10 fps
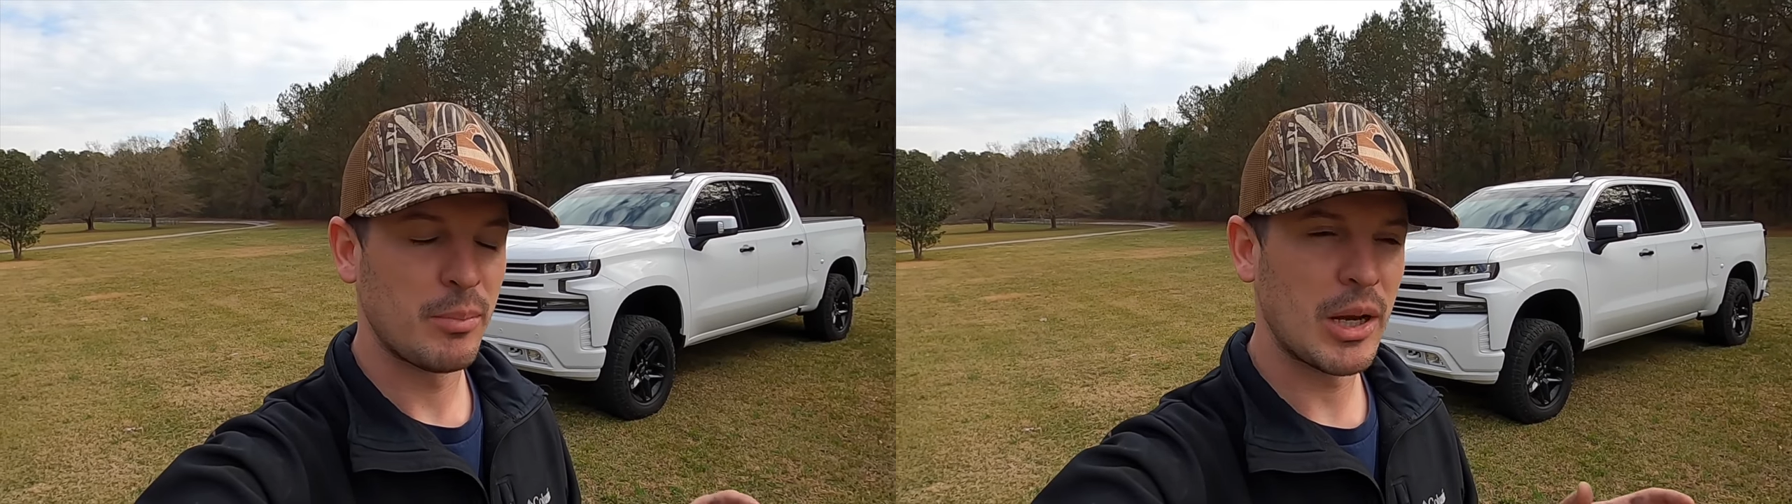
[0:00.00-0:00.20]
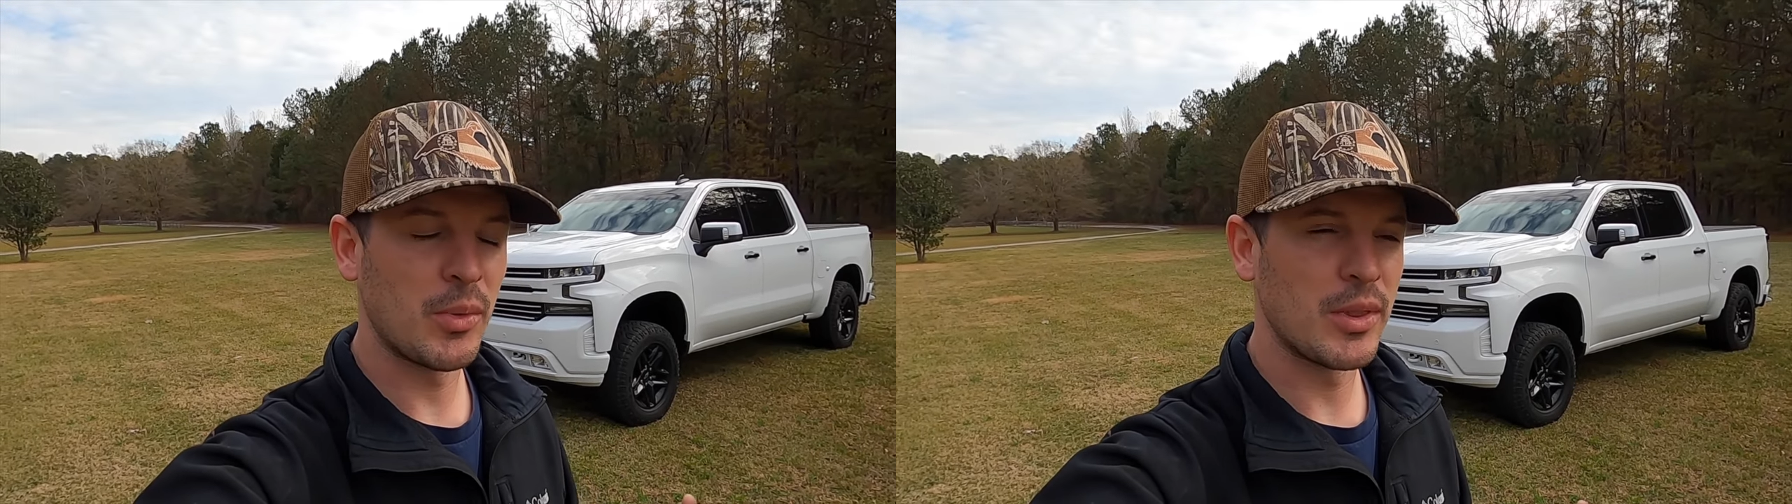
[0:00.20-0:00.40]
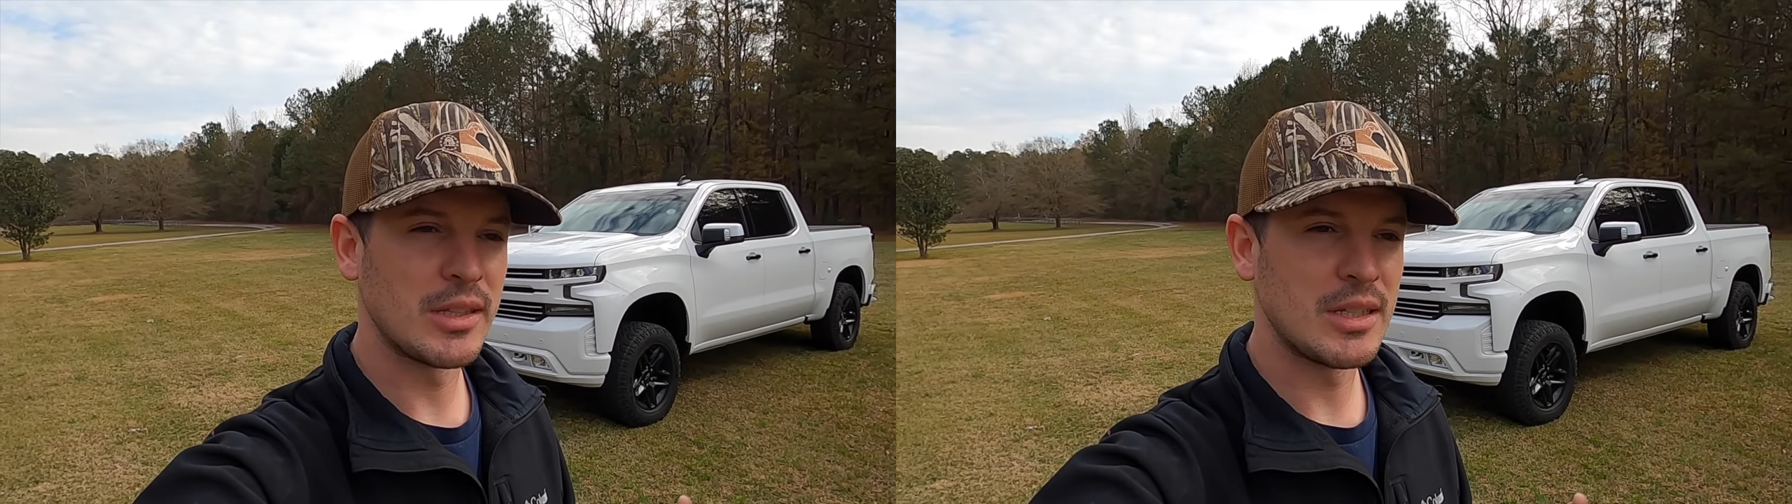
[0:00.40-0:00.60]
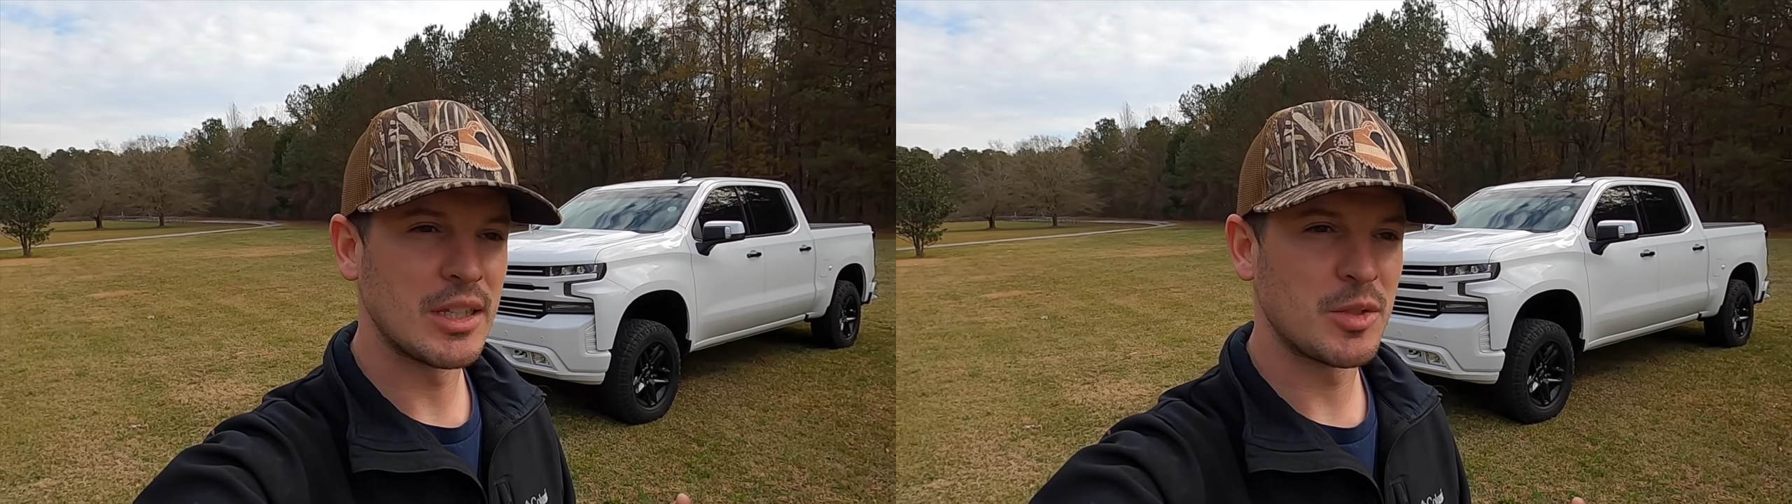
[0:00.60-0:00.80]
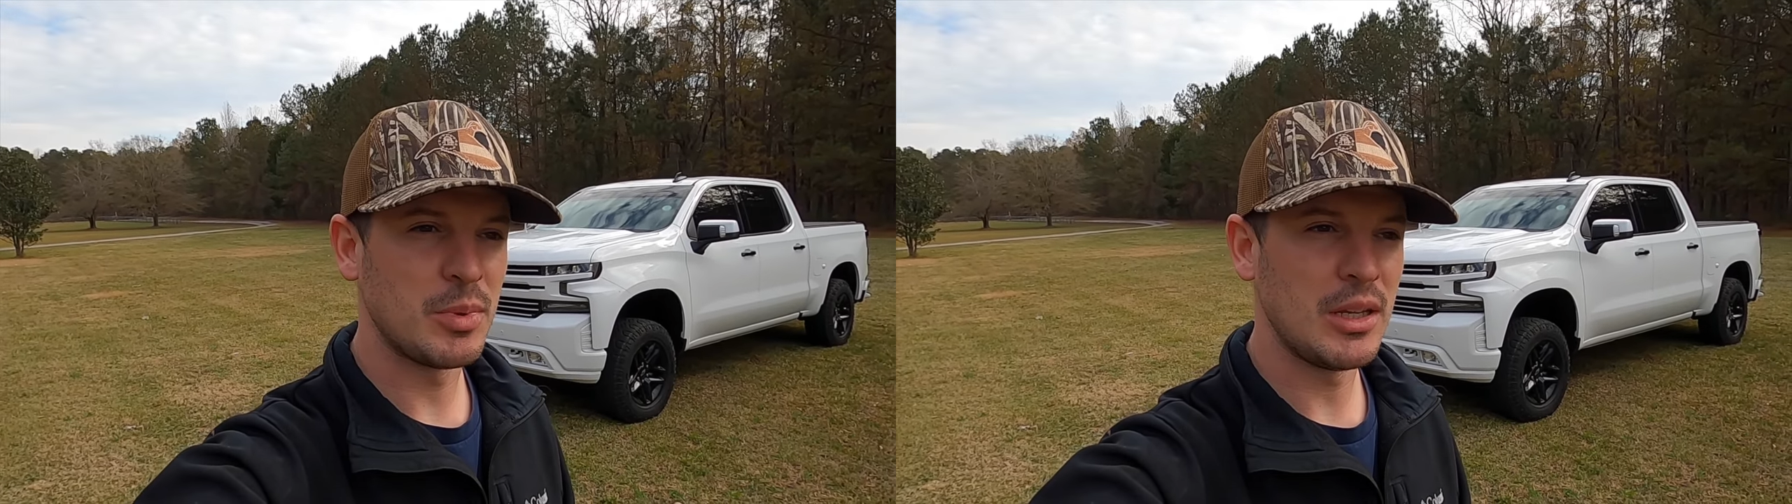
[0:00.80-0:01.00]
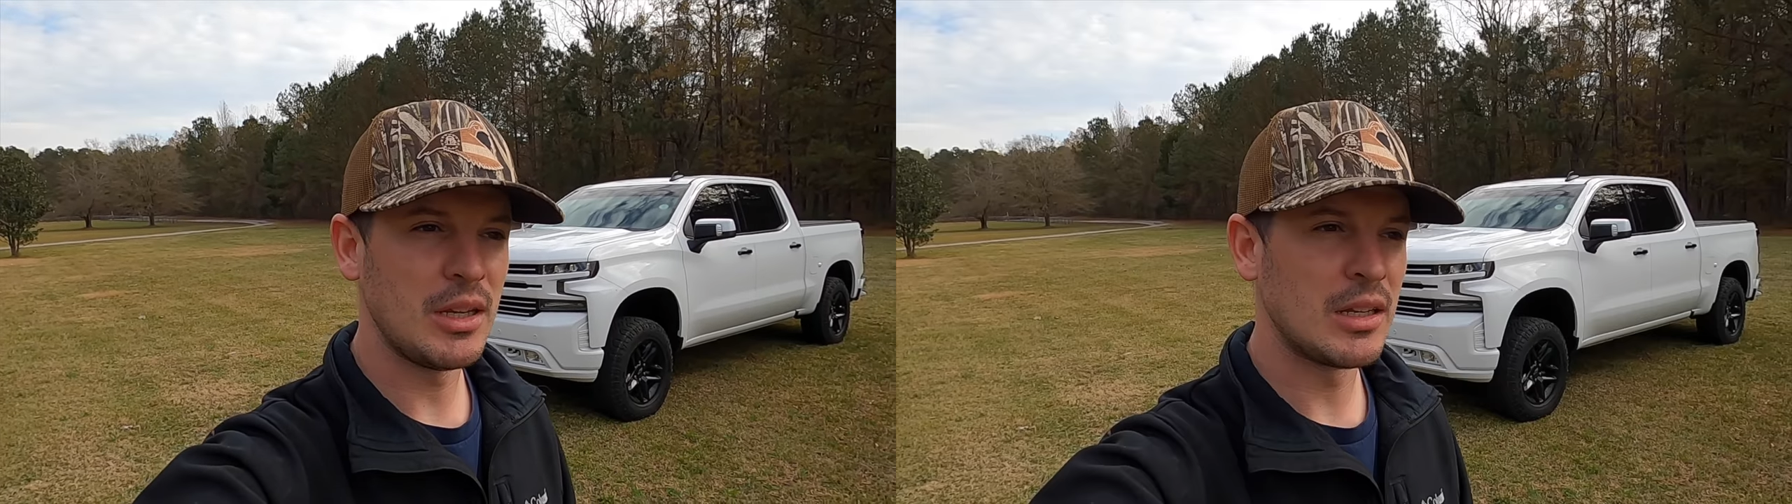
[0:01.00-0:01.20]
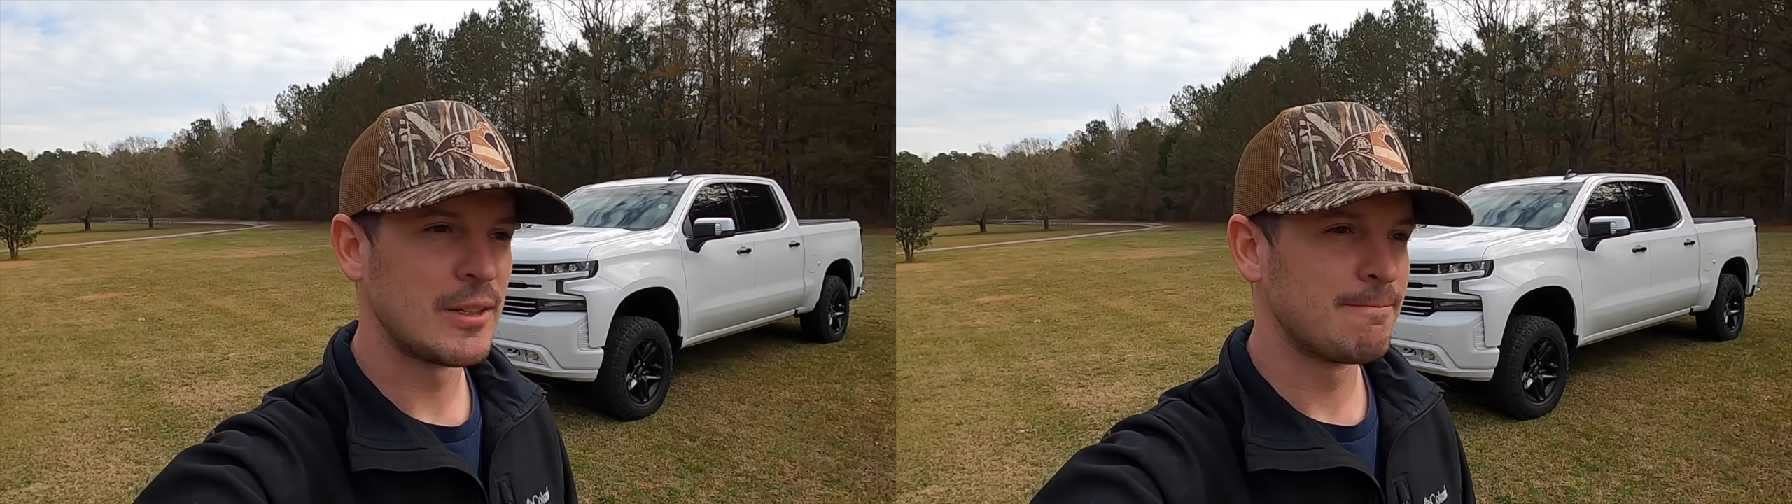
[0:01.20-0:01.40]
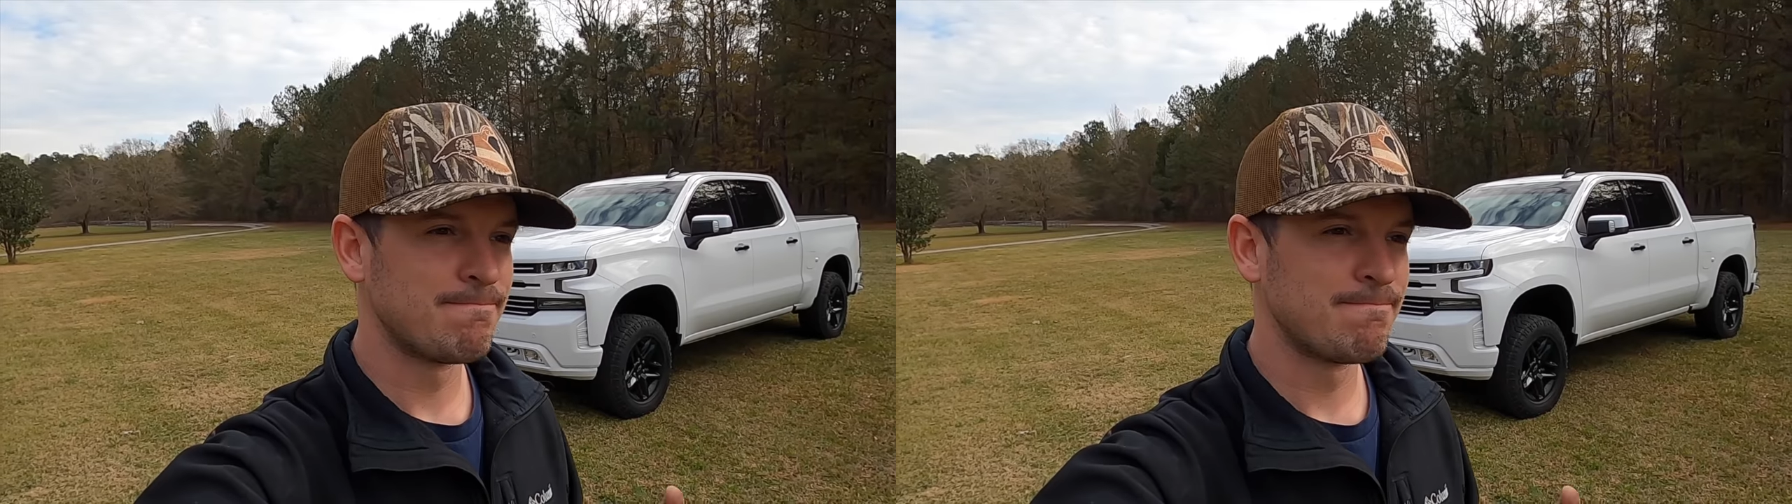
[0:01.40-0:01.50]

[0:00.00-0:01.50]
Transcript: Paired with the ten speed,